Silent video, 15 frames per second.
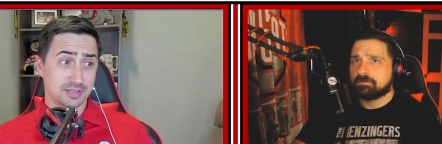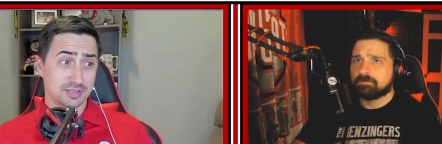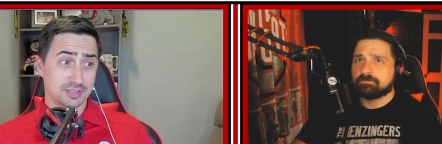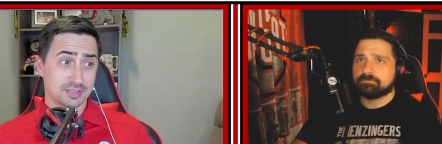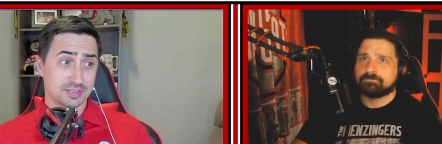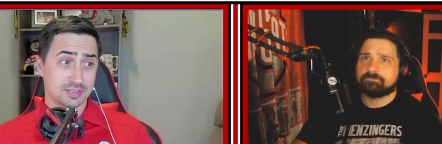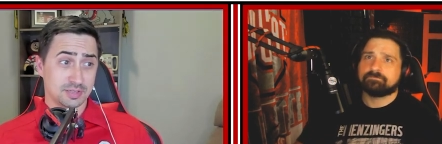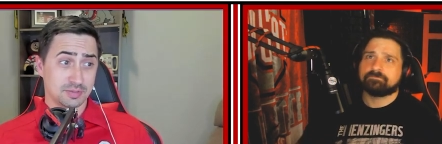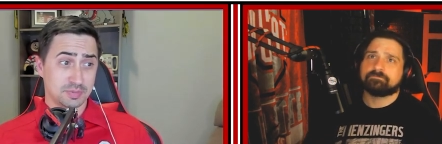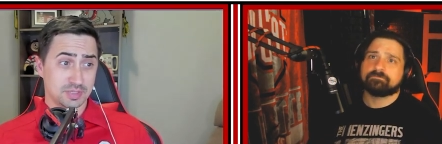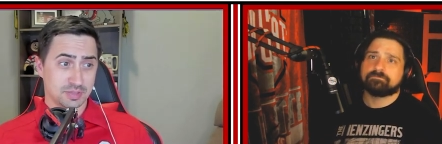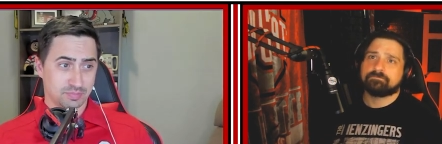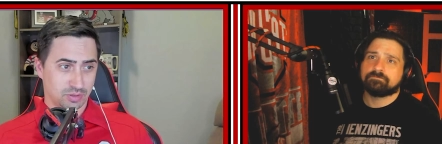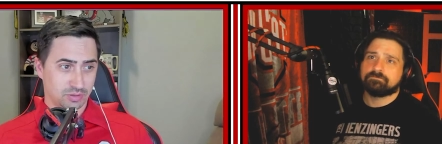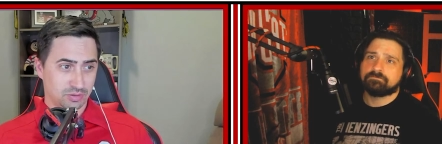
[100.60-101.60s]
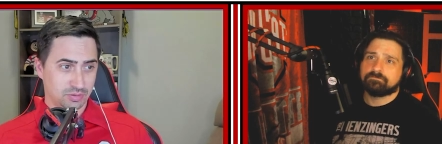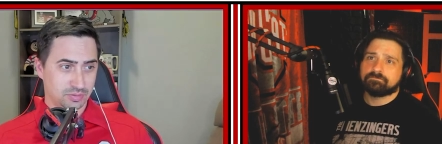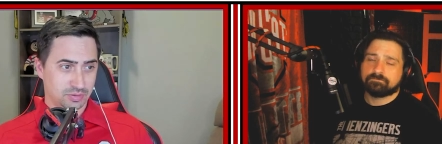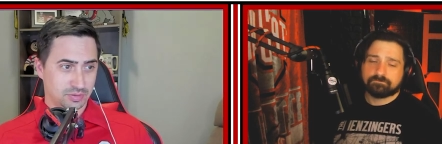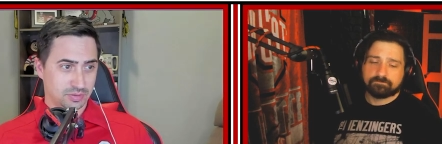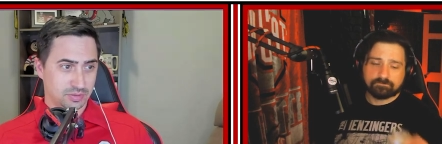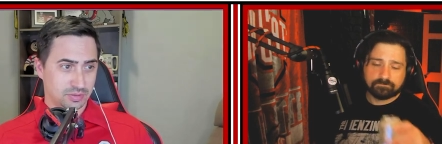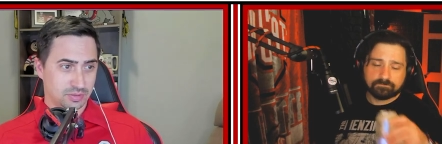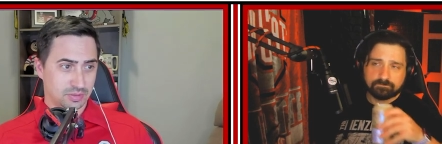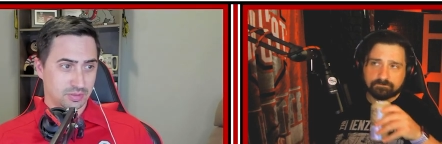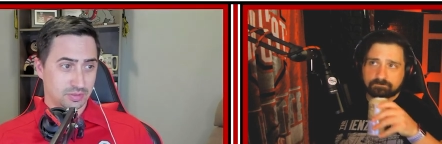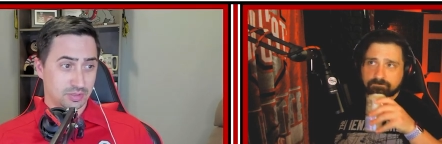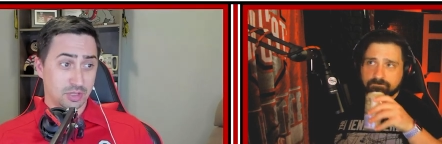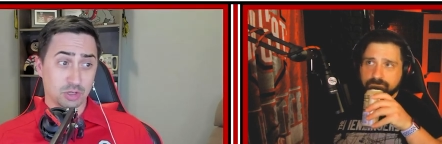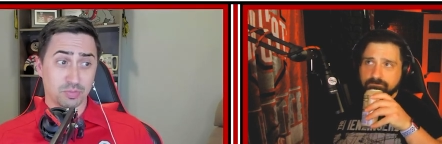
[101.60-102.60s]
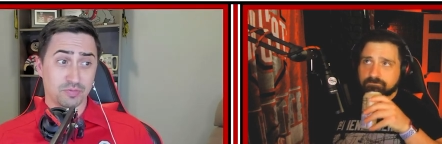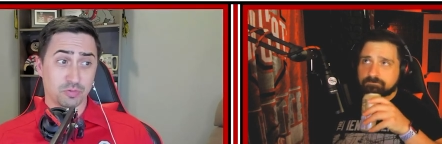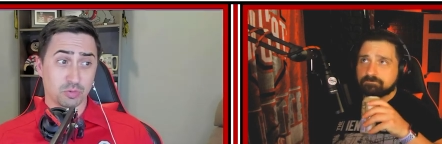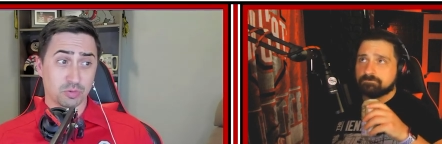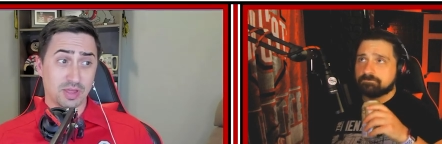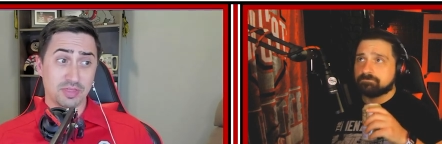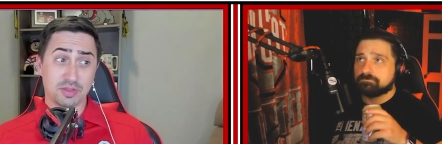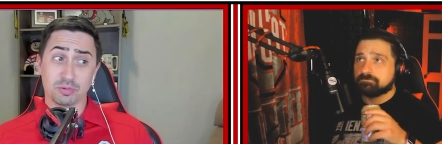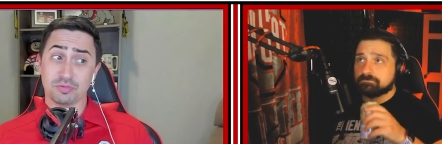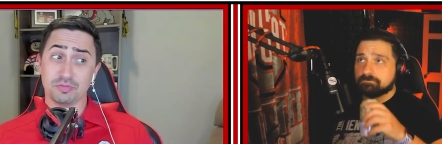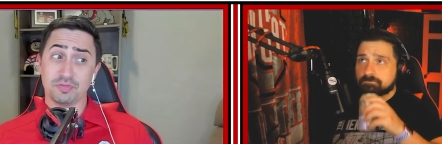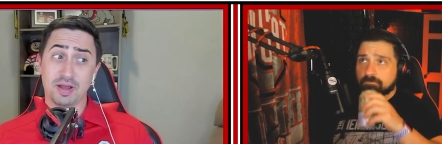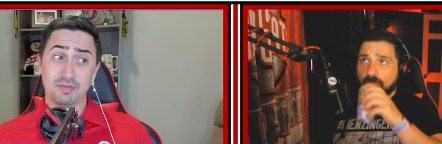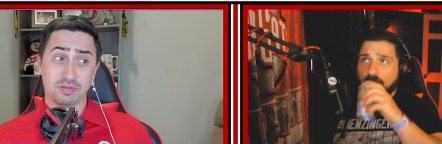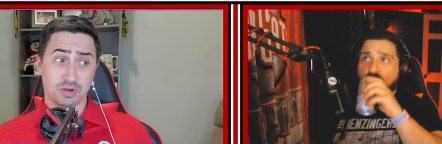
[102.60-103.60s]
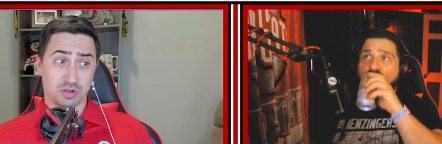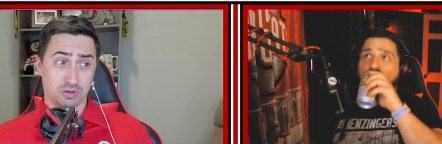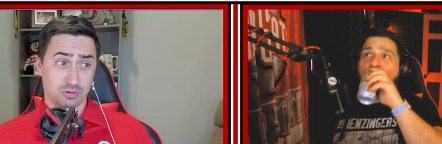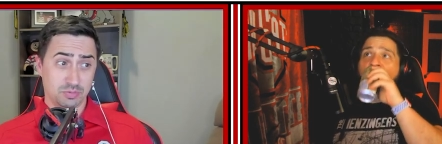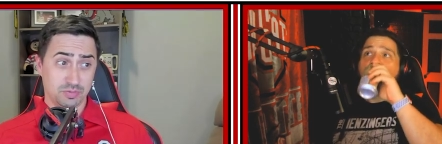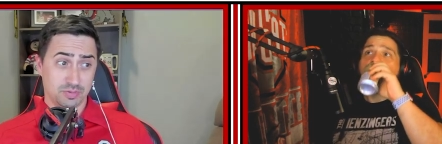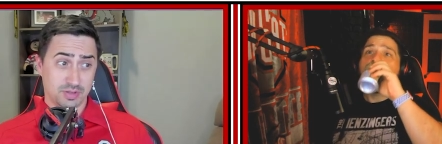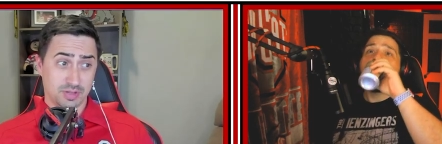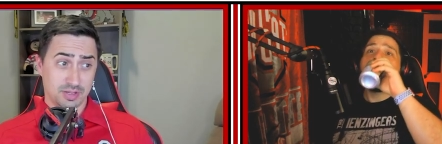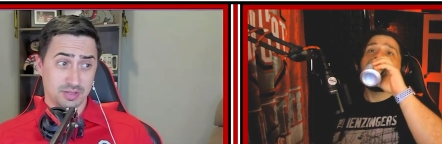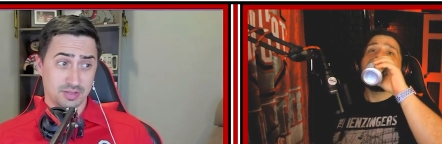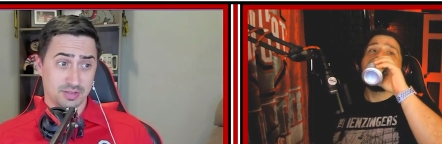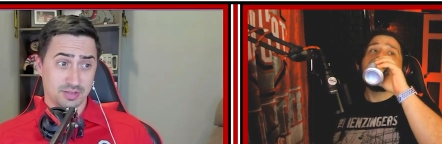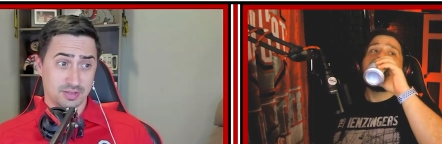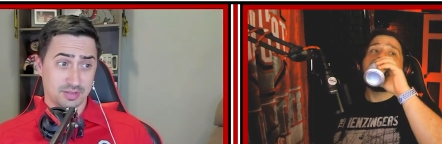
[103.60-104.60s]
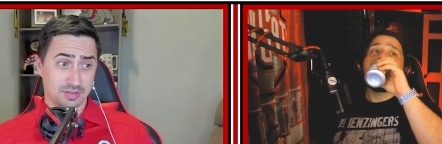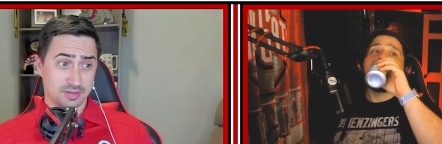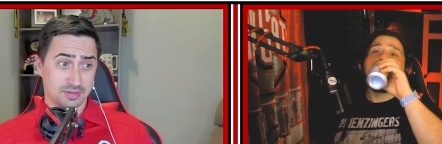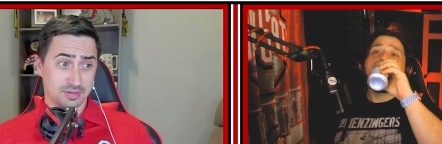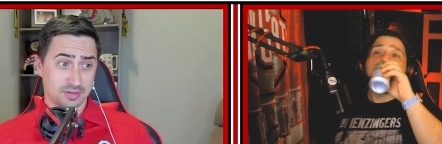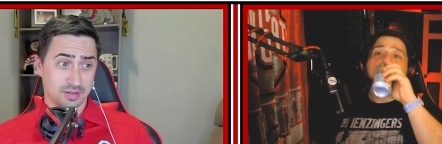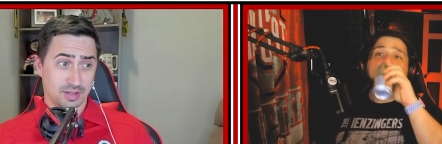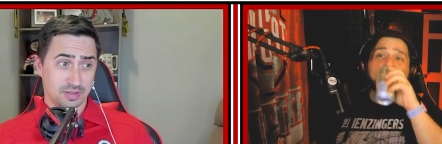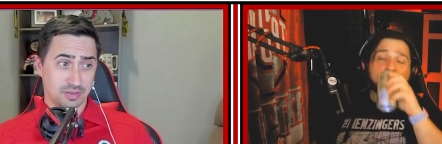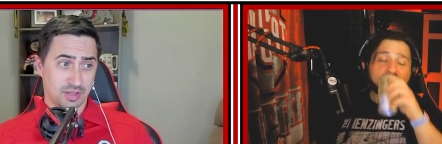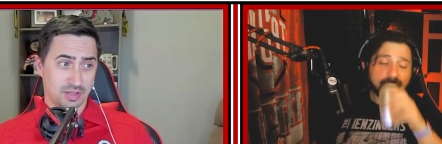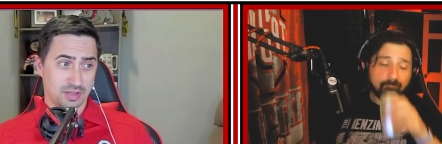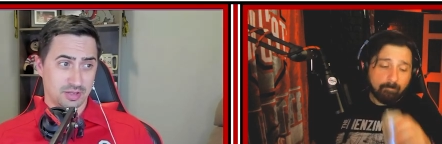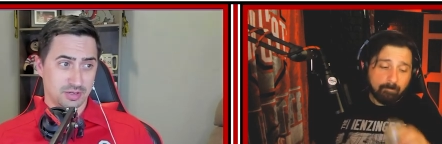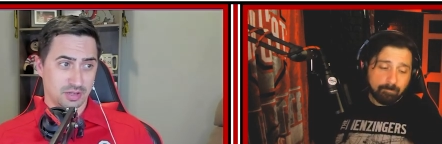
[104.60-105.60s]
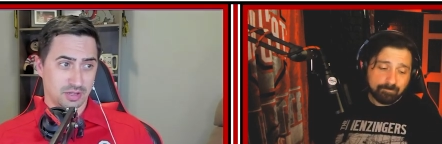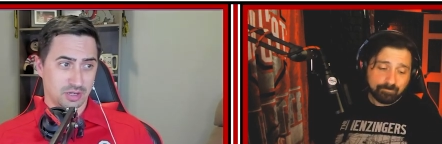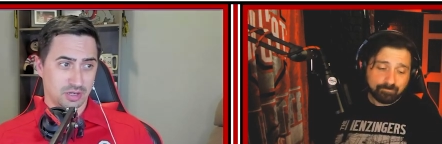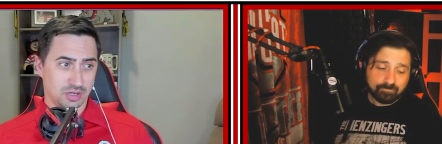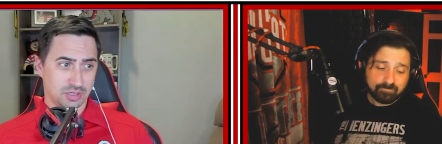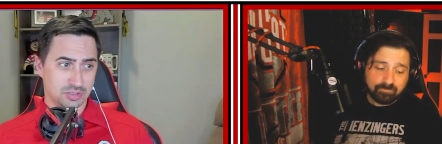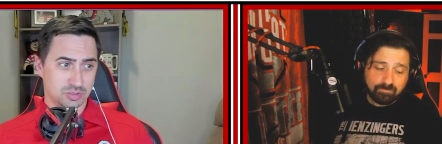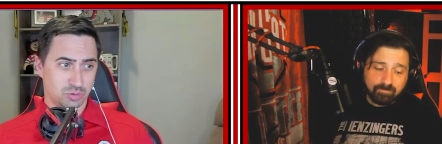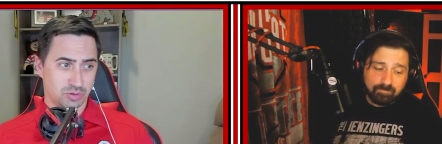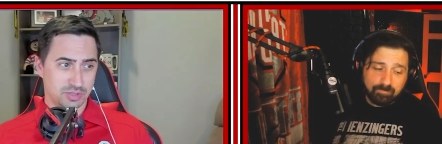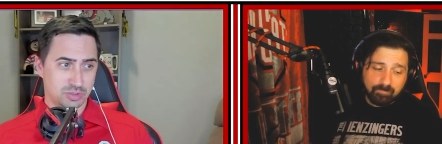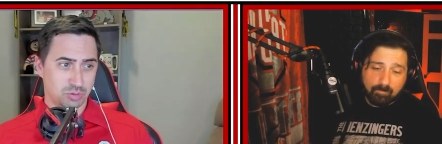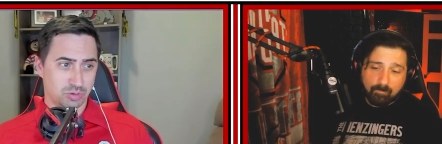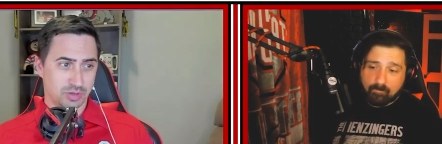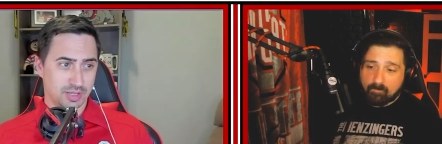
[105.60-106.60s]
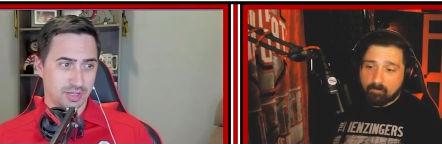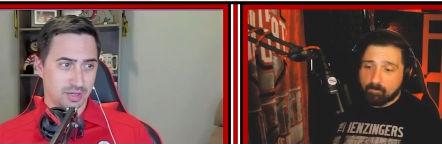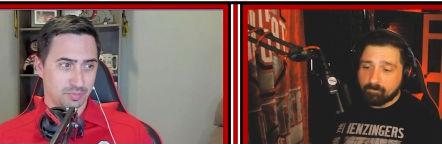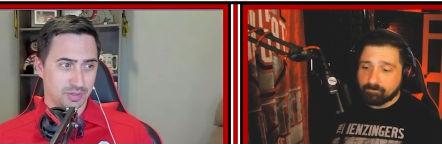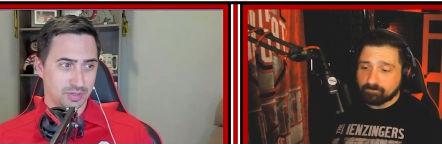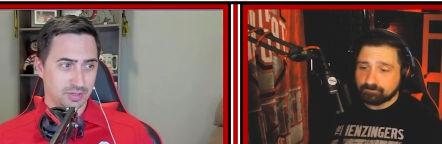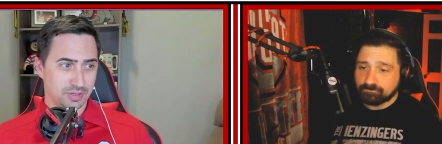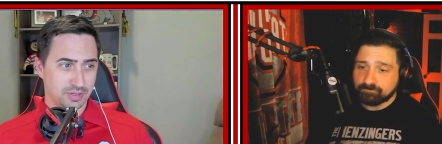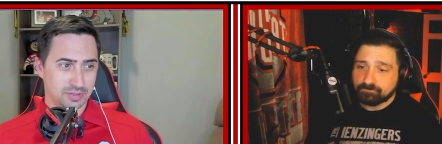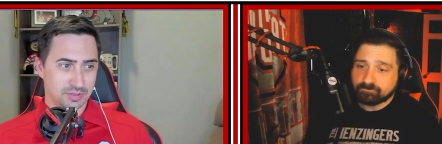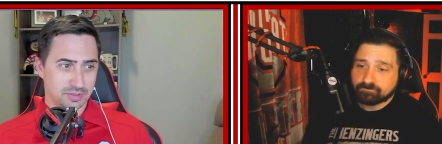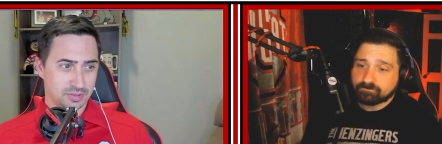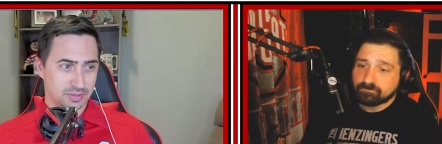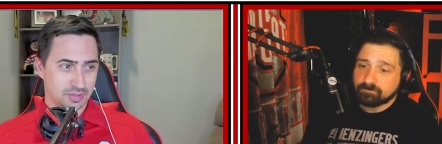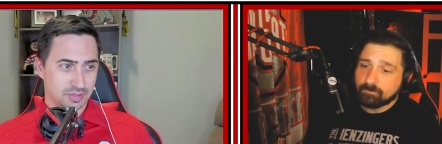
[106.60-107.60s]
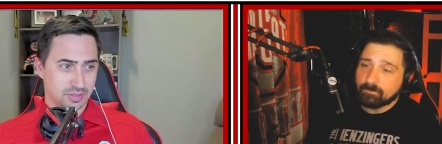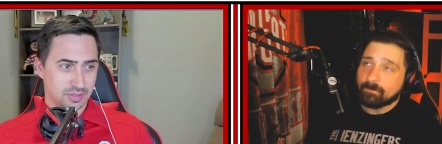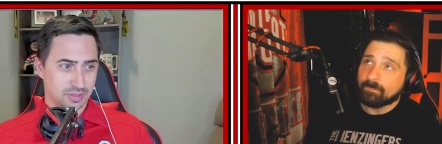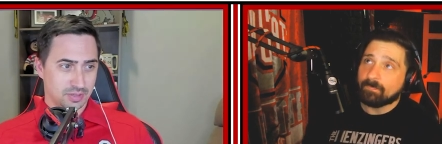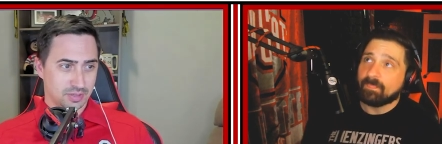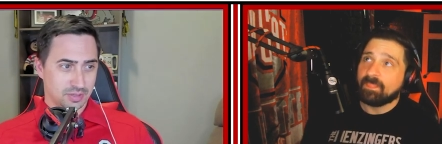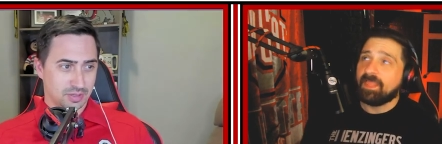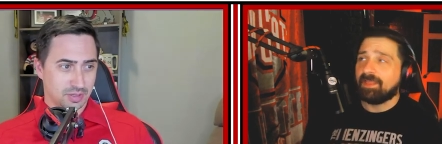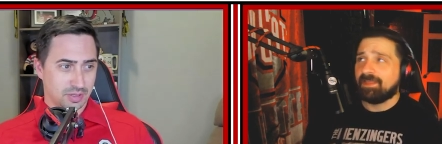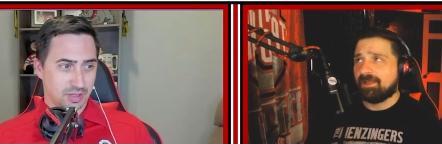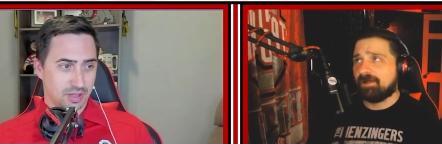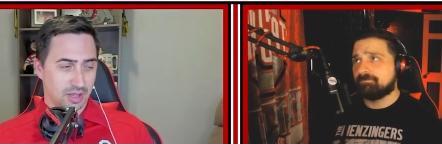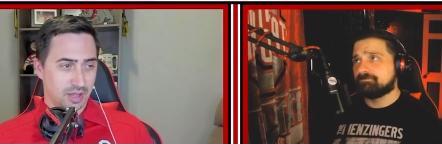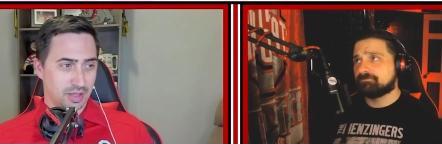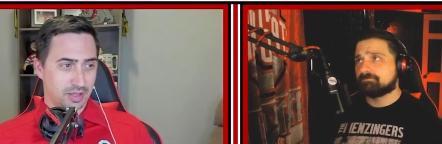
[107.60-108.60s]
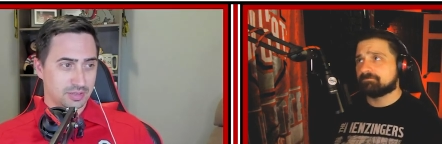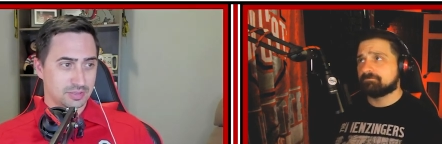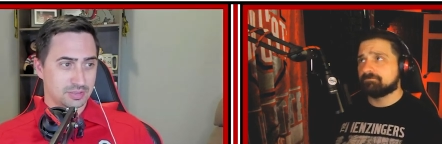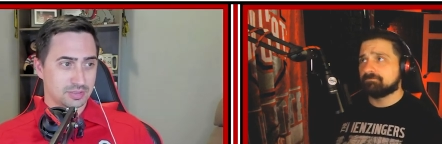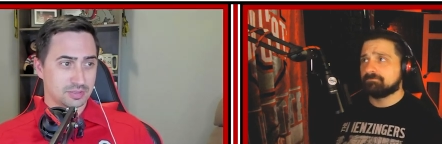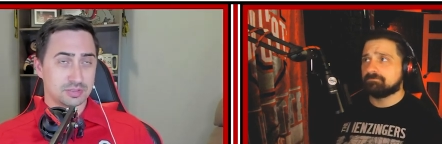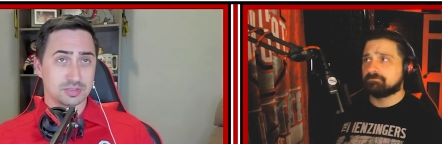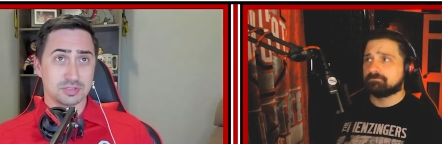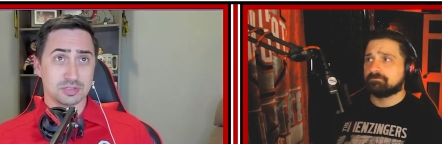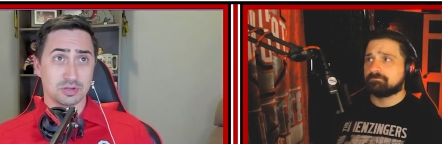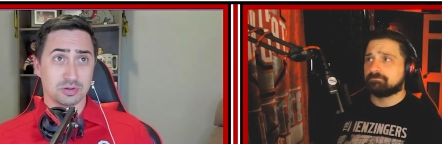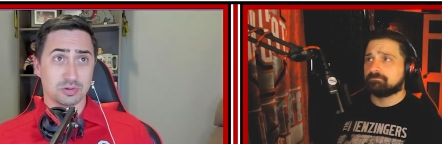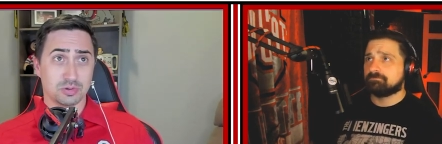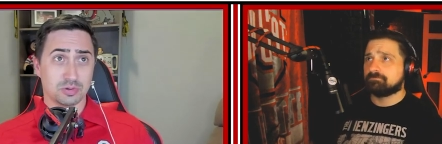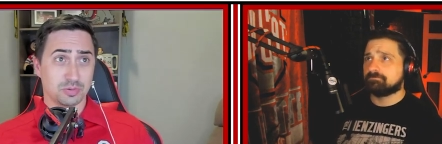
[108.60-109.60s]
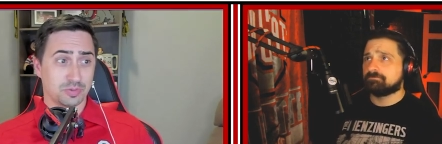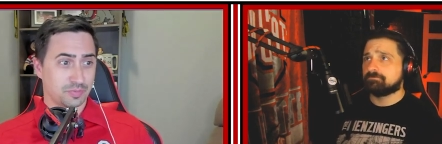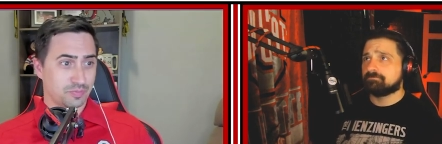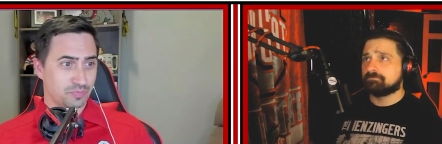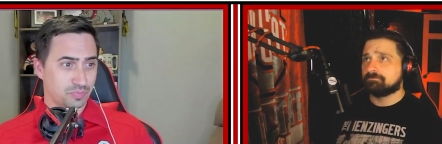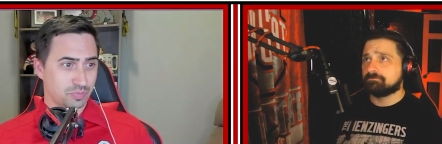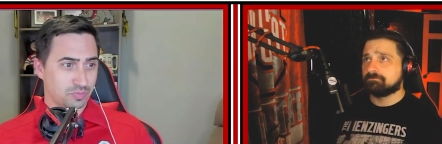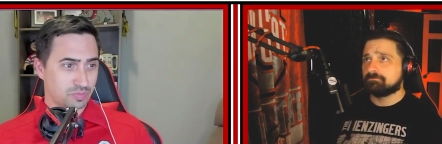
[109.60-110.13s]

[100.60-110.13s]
Speaker 1: in September. The year before that they were five and zero, and then uh, twenty twenty happened. Yeah, yeah. So,